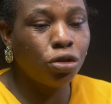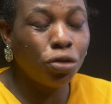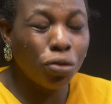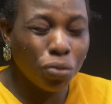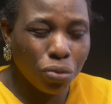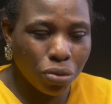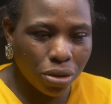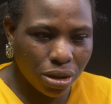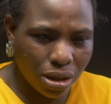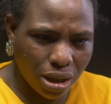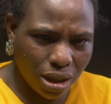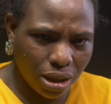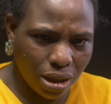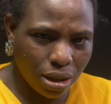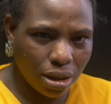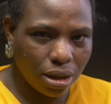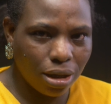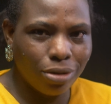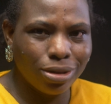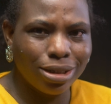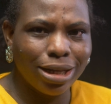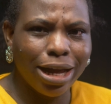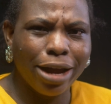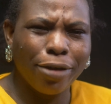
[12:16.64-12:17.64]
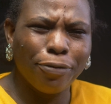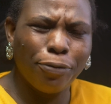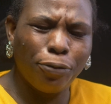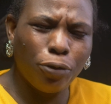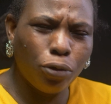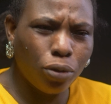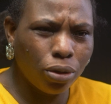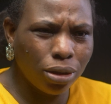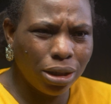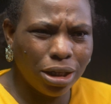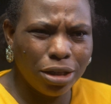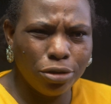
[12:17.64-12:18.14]
Tuesday. I was like
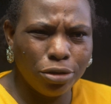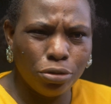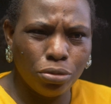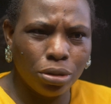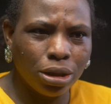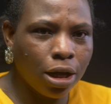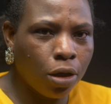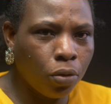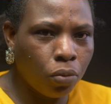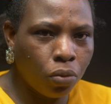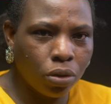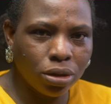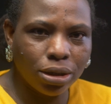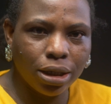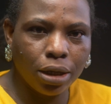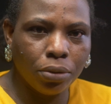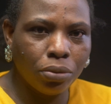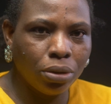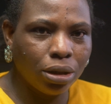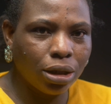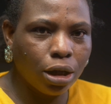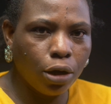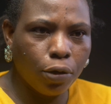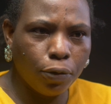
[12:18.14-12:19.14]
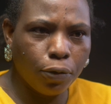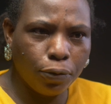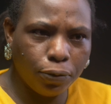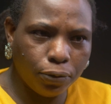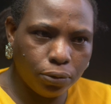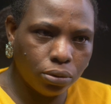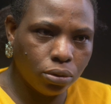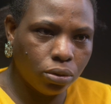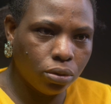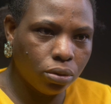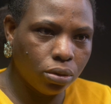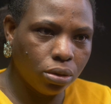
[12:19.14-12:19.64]
four days without water, without
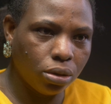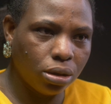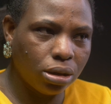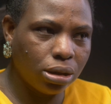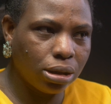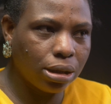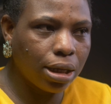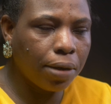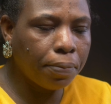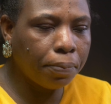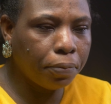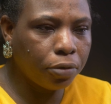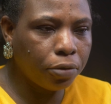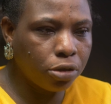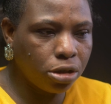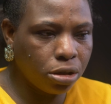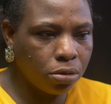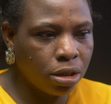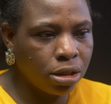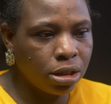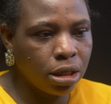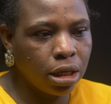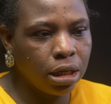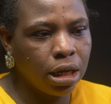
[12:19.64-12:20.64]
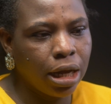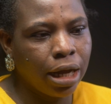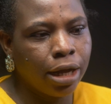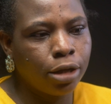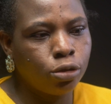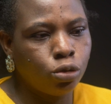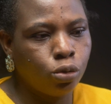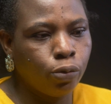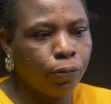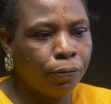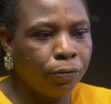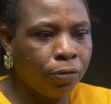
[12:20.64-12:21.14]
food. Is that possible? They said I
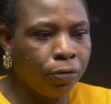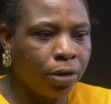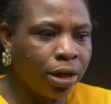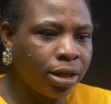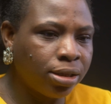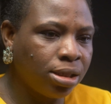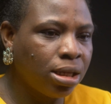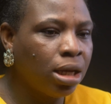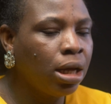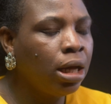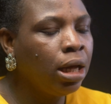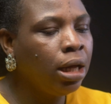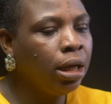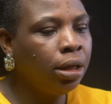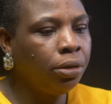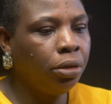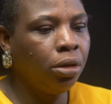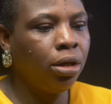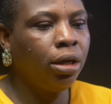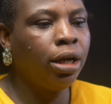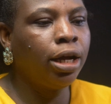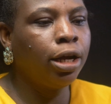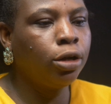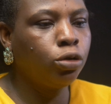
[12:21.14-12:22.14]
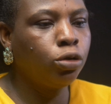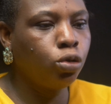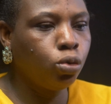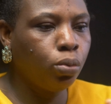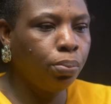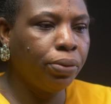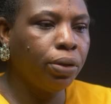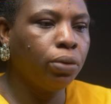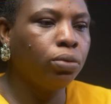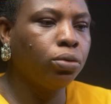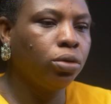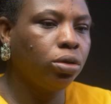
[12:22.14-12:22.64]
had to fast, then I had to
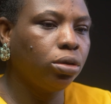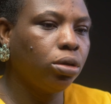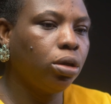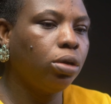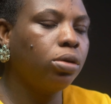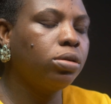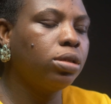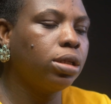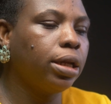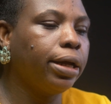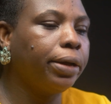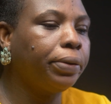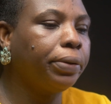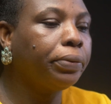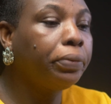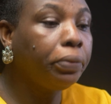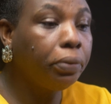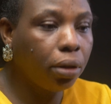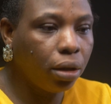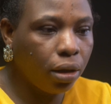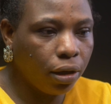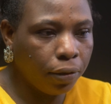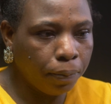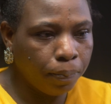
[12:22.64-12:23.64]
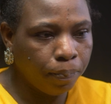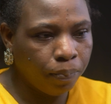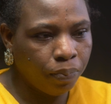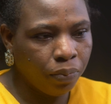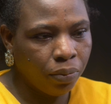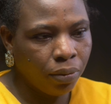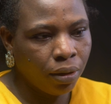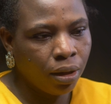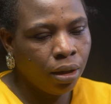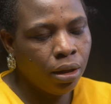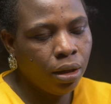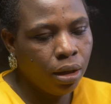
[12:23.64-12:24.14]
belch. I was like, okay.
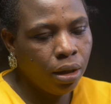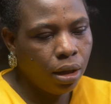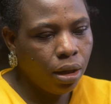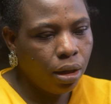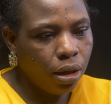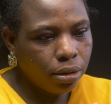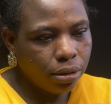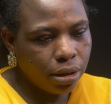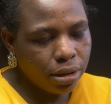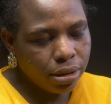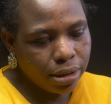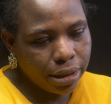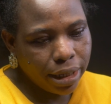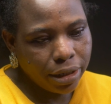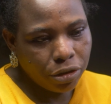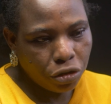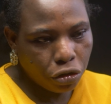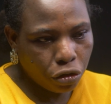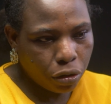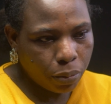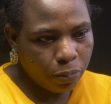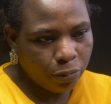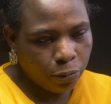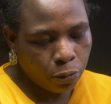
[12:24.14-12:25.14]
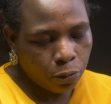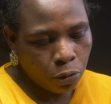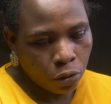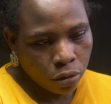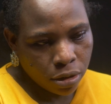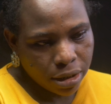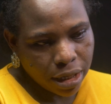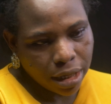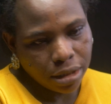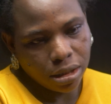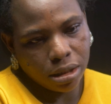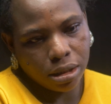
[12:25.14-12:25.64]
They said drip for
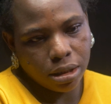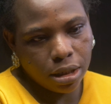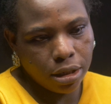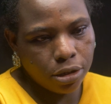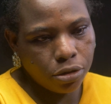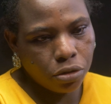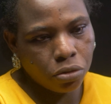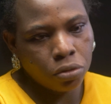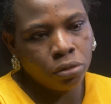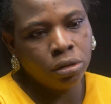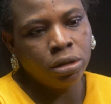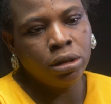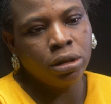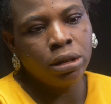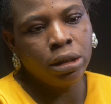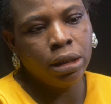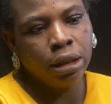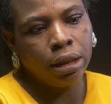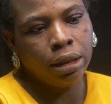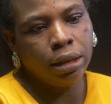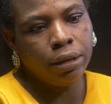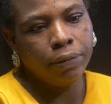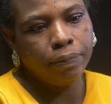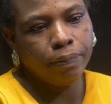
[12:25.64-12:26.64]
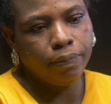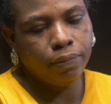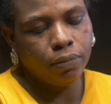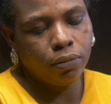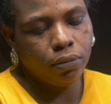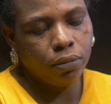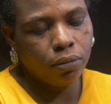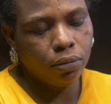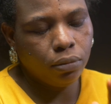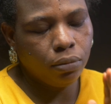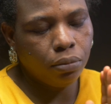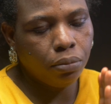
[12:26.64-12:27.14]
Saturday, Sunday,
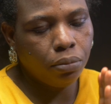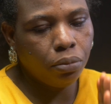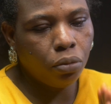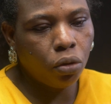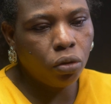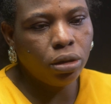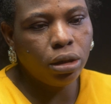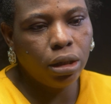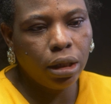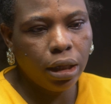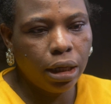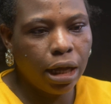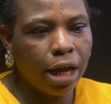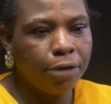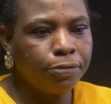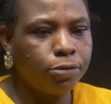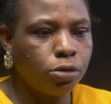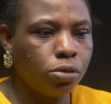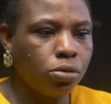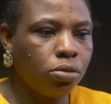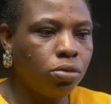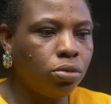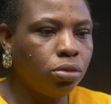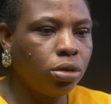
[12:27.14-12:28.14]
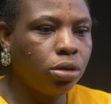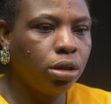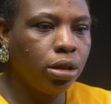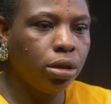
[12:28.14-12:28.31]
Monday afternoon.